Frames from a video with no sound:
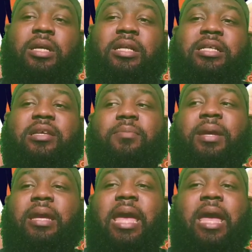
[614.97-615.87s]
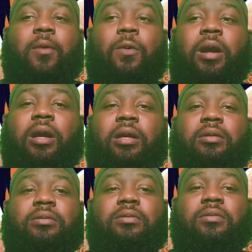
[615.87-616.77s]
This could be a game
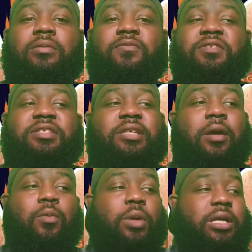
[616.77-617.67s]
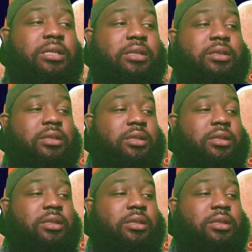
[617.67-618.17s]
where, some reason,